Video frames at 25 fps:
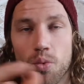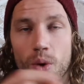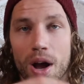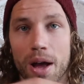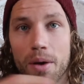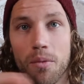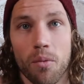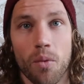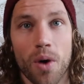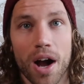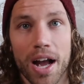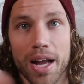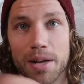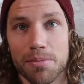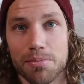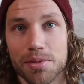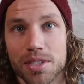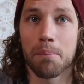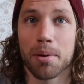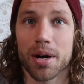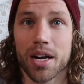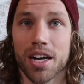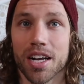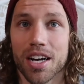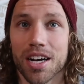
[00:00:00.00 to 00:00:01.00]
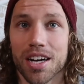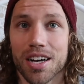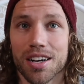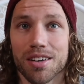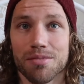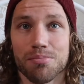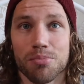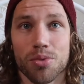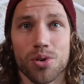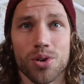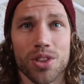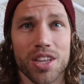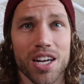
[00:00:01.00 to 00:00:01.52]
wet wipes,
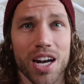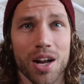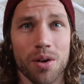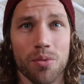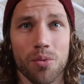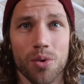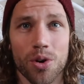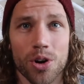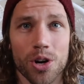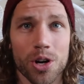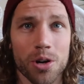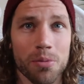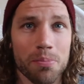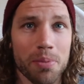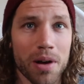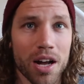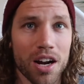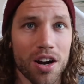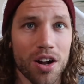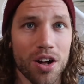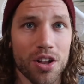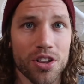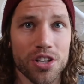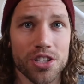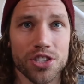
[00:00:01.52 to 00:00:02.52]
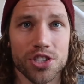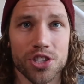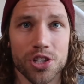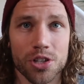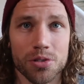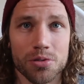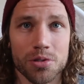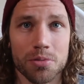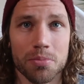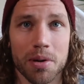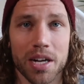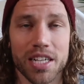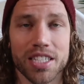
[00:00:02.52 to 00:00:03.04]
but more than I worry about all the
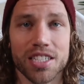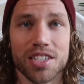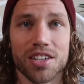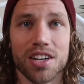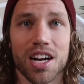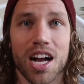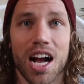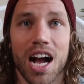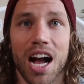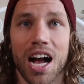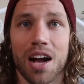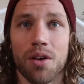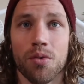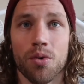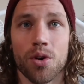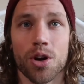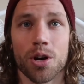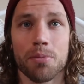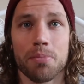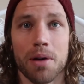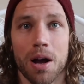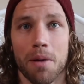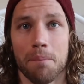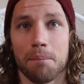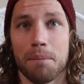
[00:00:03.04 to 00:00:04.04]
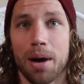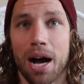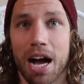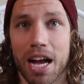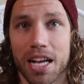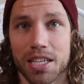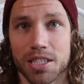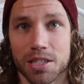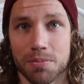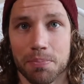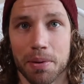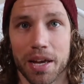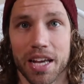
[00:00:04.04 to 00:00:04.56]
germs and bacteria, I worry about
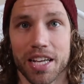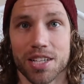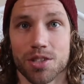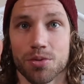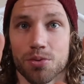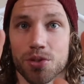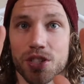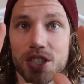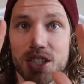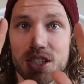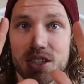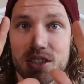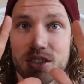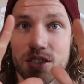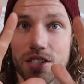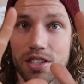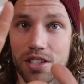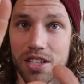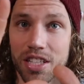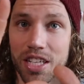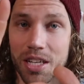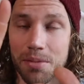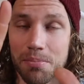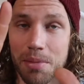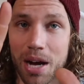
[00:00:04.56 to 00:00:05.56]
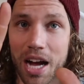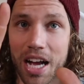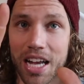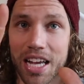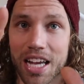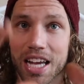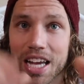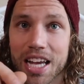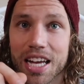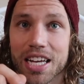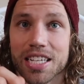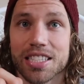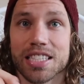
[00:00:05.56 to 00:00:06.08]
my space, which is clean my
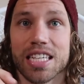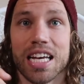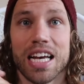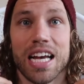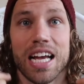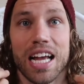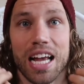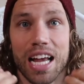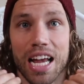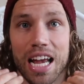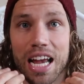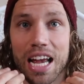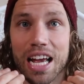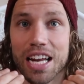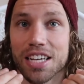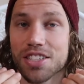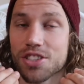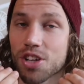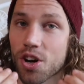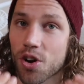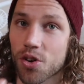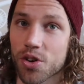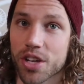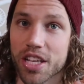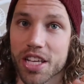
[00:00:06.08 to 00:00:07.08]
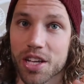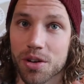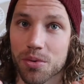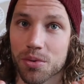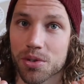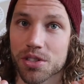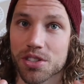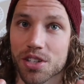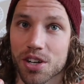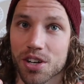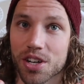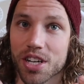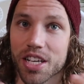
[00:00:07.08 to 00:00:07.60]
hands and don't eat
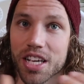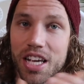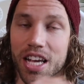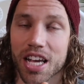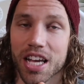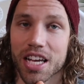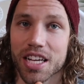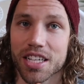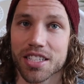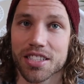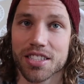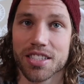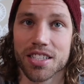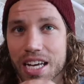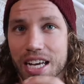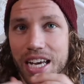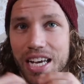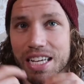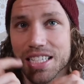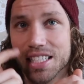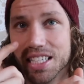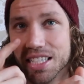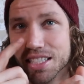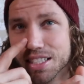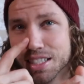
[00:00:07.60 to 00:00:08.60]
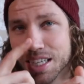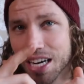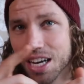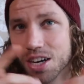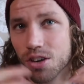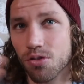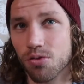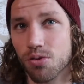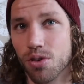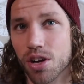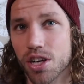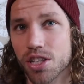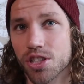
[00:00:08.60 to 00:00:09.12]
with dirty hands. It does kind
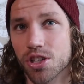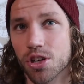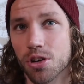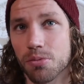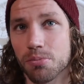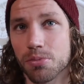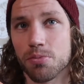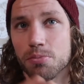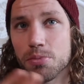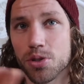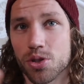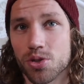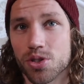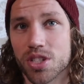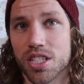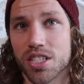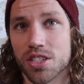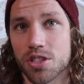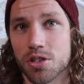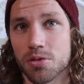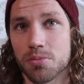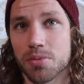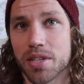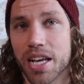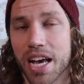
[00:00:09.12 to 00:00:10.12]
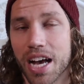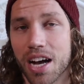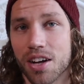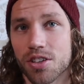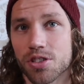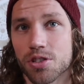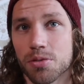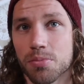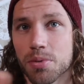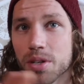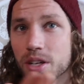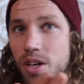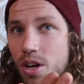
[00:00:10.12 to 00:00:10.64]
of run your immune system
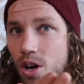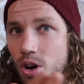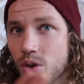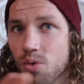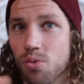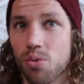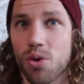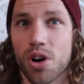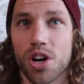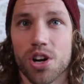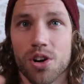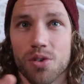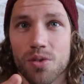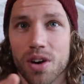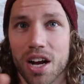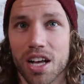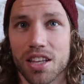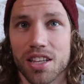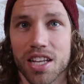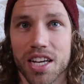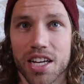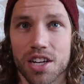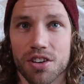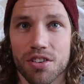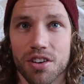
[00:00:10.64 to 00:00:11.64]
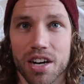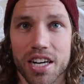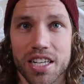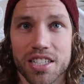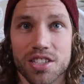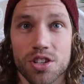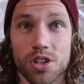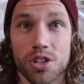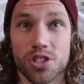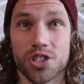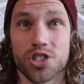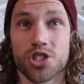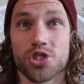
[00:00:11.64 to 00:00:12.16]
down to be running around like
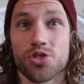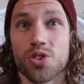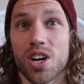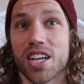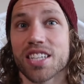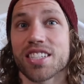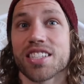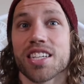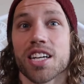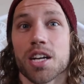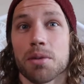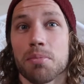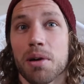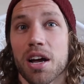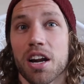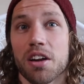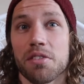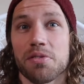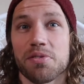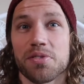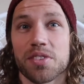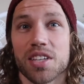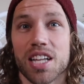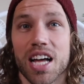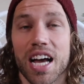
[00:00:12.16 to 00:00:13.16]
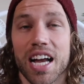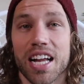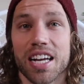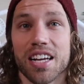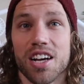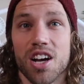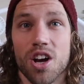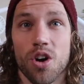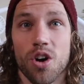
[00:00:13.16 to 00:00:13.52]
crazy or stressing about a flight.